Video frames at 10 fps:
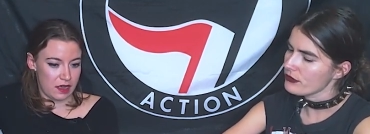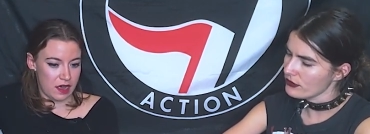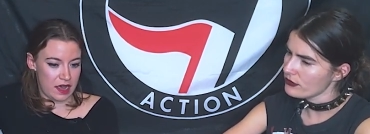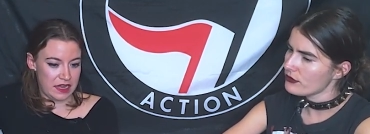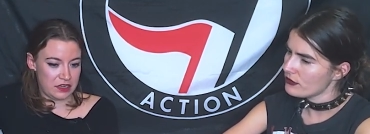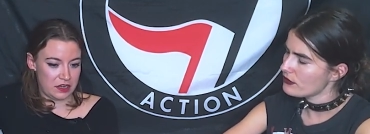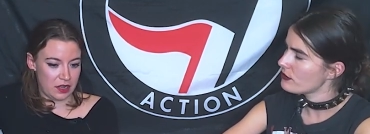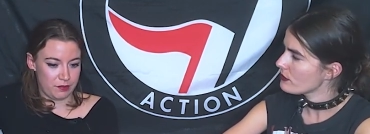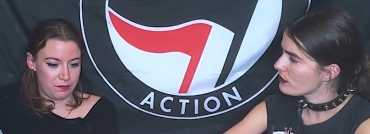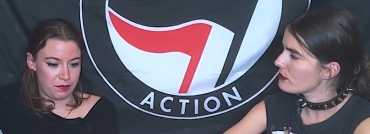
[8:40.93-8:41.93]
Speaker 1: I ended
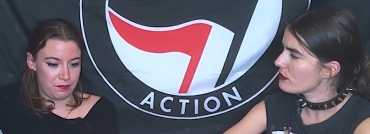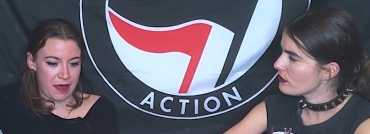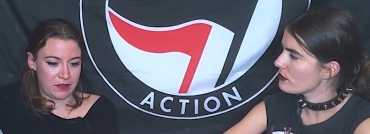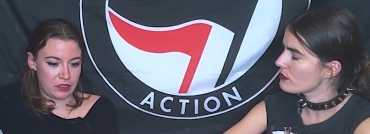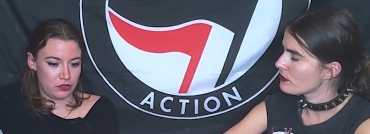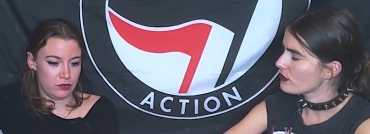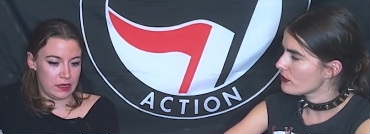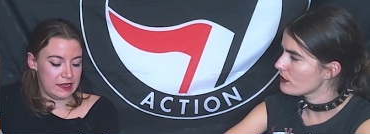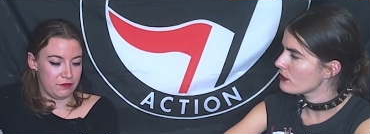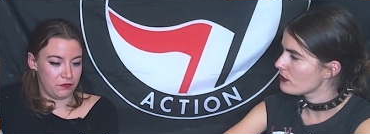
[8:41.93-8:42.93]
up having to
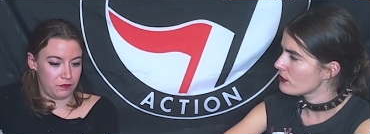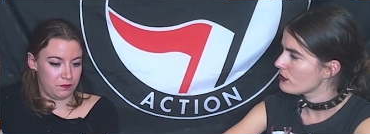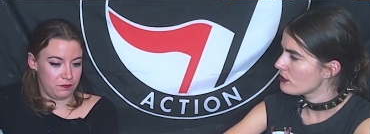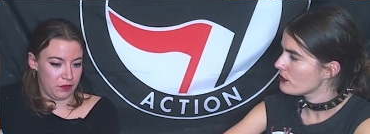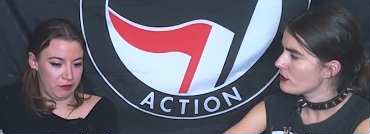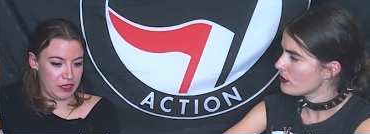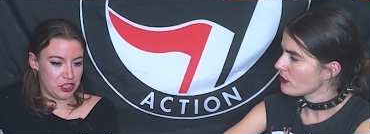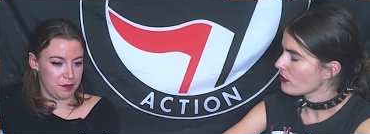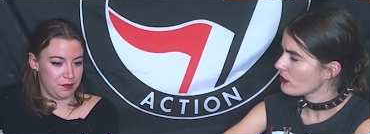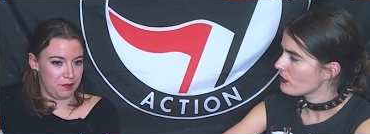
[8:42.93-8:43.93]
leave the
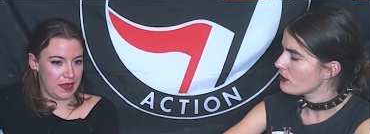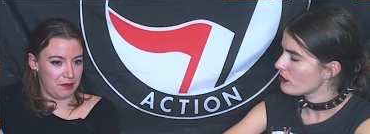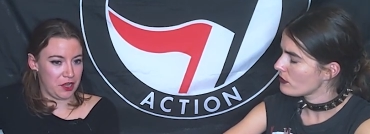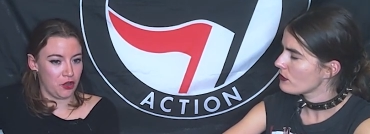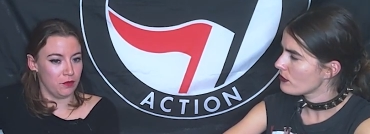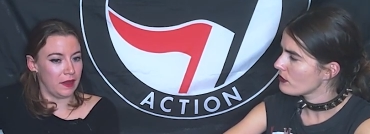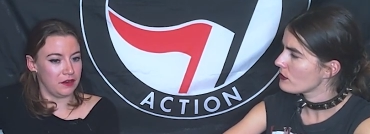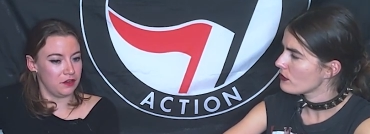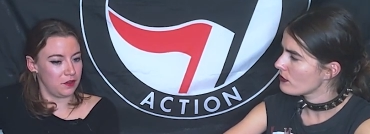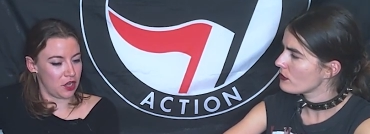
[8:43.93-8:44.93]
friendship and my home
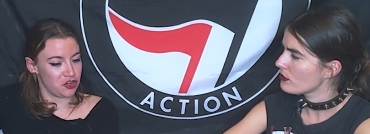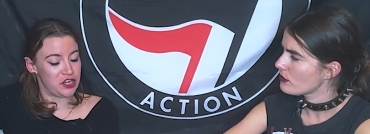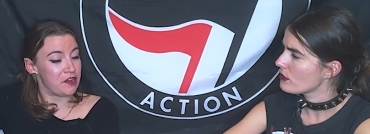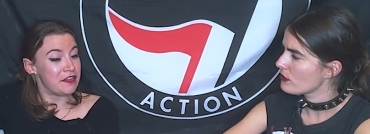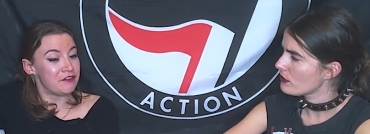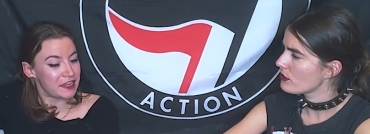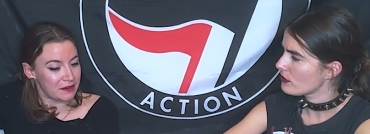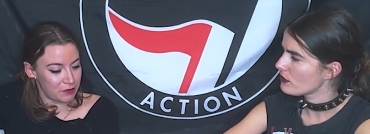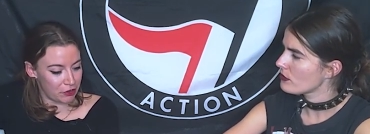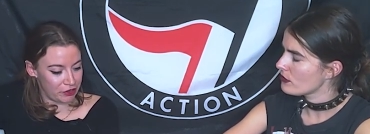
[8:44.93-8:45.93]
and the country I was living
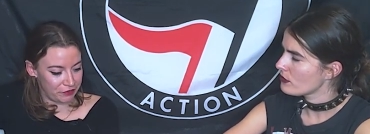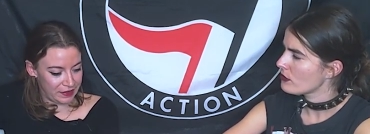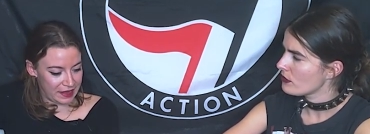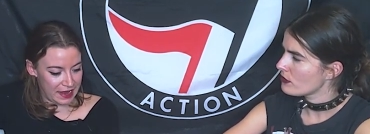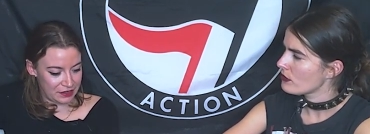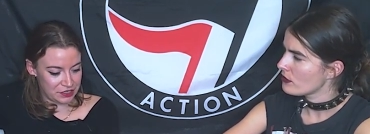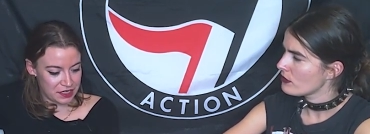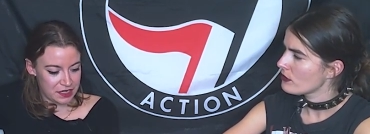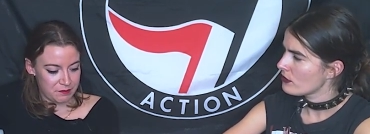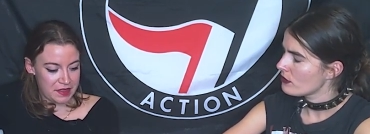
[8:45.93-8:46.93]
in because of it. And
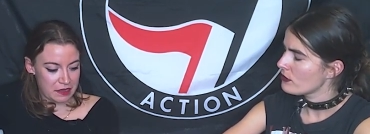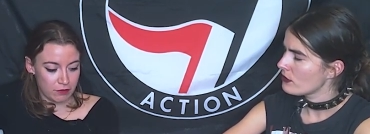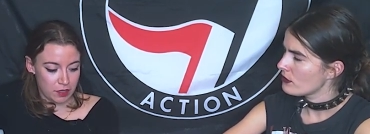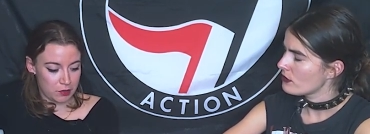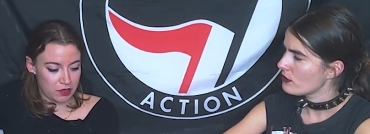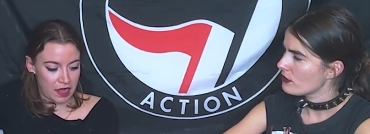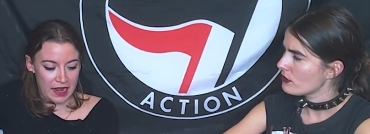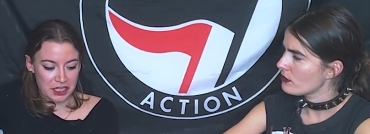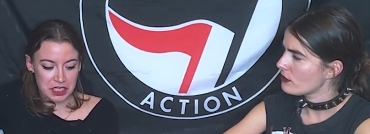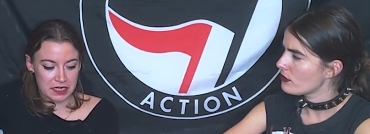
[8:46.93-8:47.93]
but that's also because
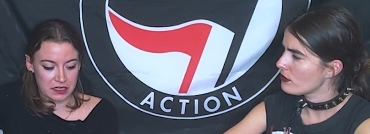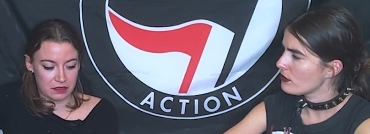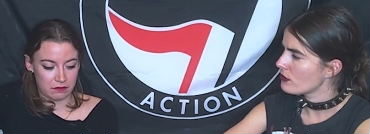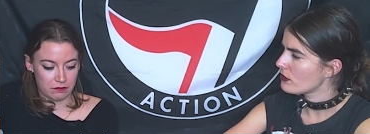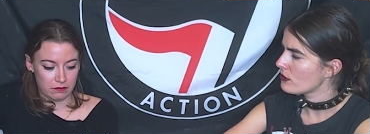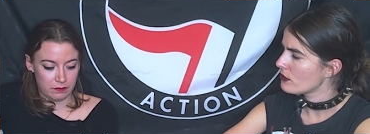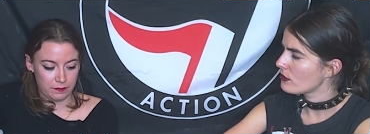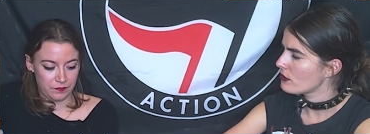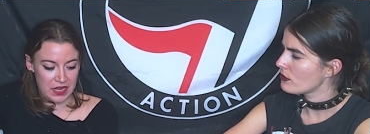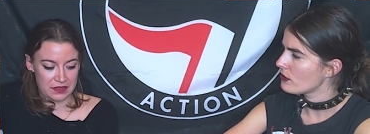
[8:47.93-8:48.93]
I actually didn't
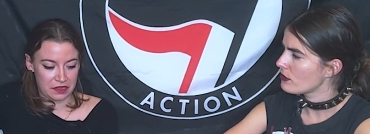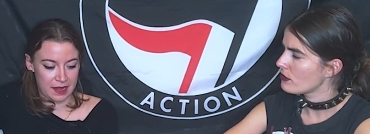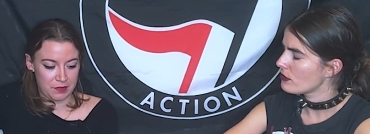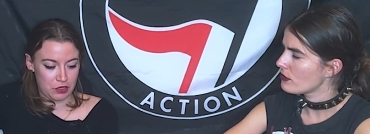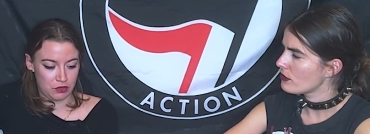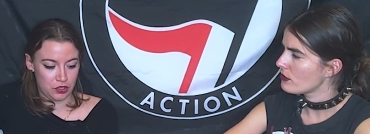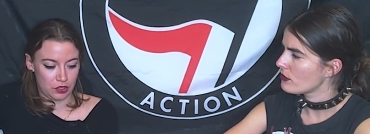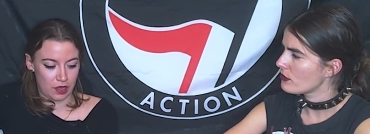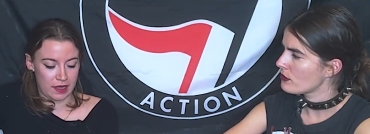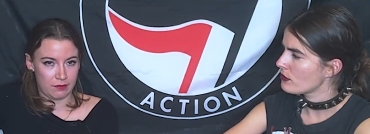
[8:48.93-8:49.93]
take the step that you
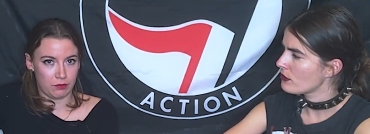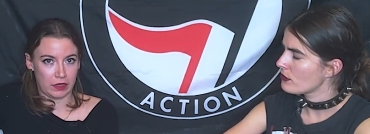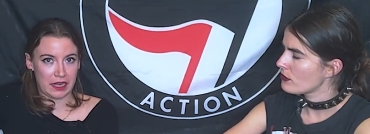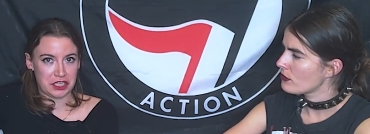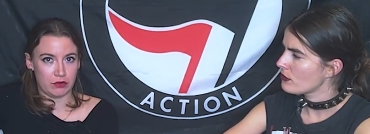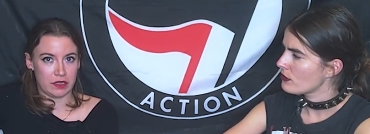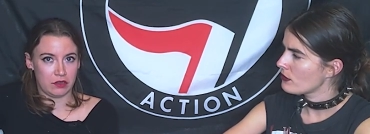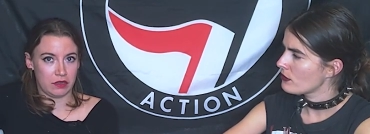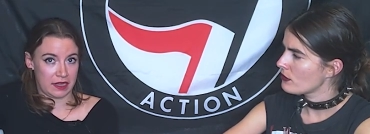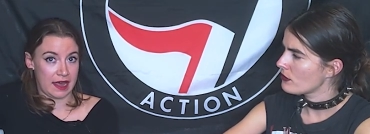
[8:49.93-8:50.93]
took. I was actually always
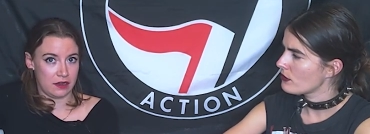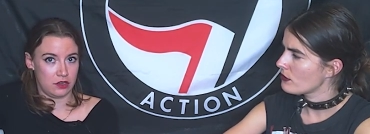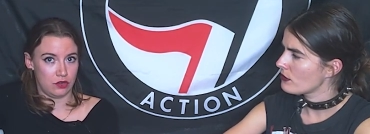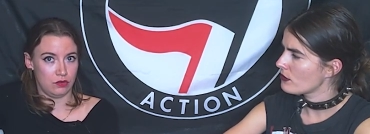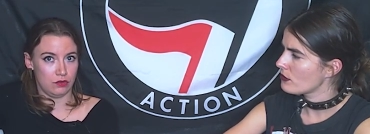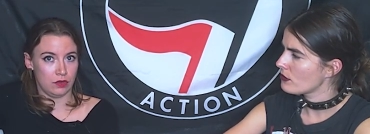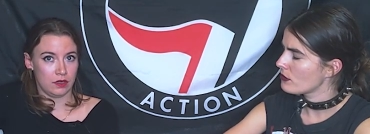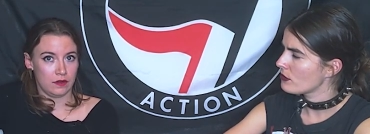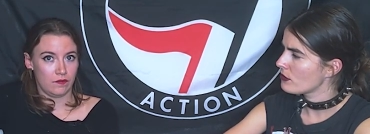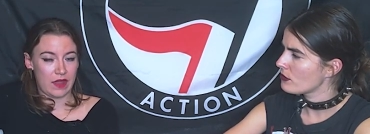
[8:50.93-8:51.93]
too scared to
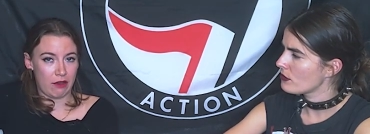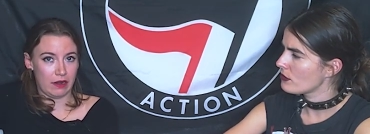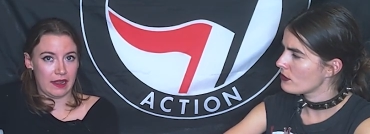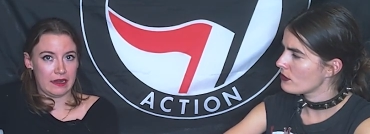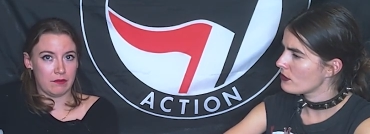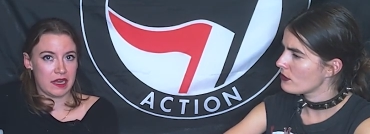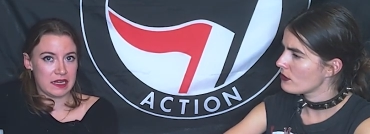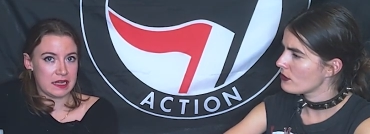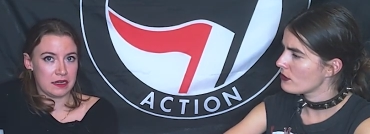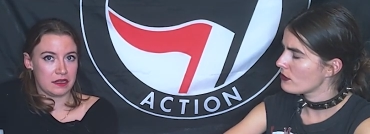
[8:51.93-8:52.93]
outline my
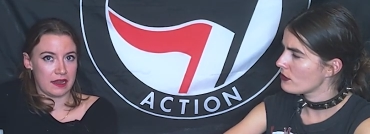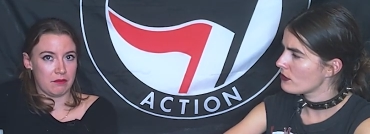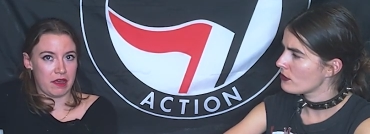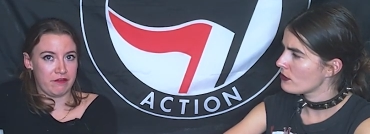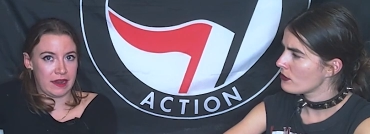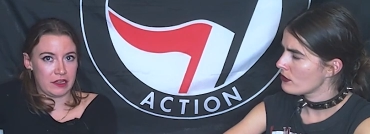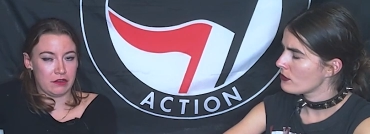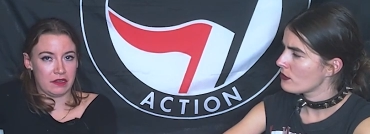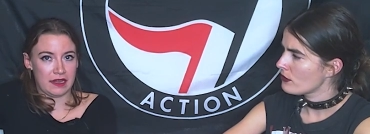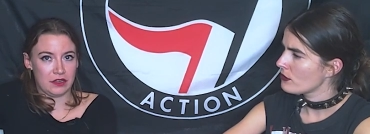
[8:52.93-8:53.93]
needs and my
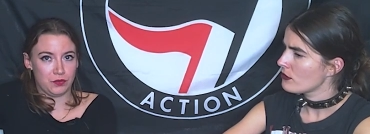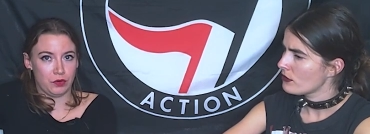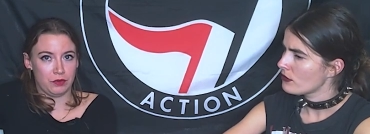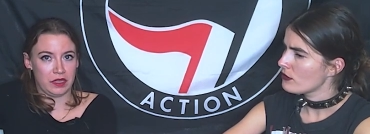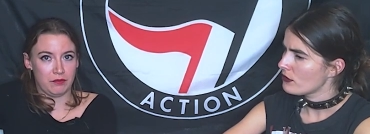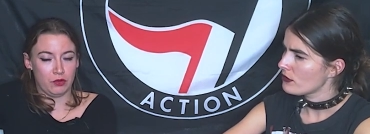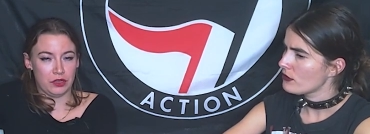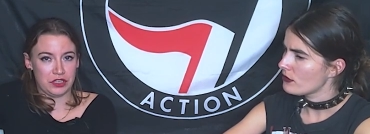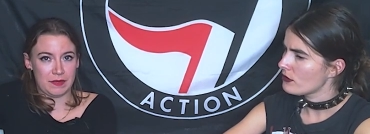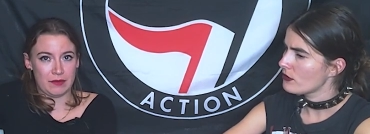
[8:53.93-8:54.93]
values and what was
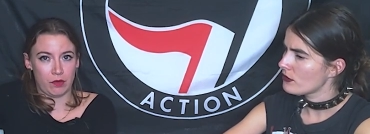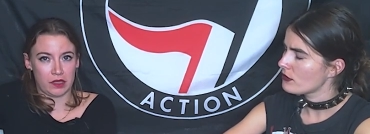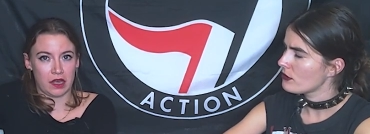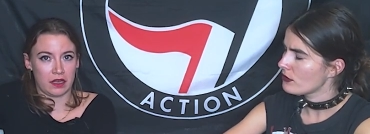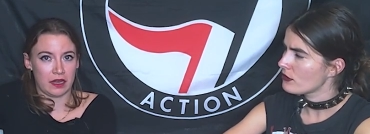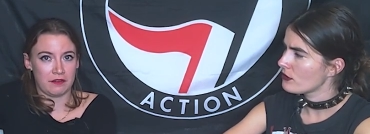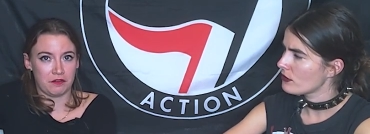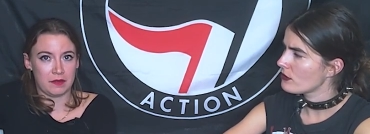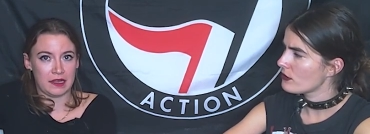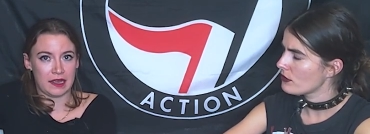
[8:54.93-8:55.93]
important to me and what was a hard line
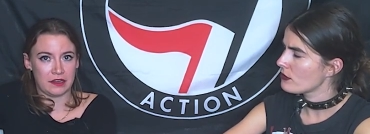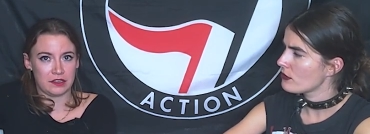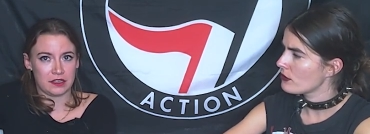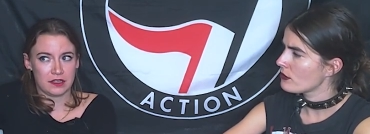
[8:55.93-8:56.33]
for me. And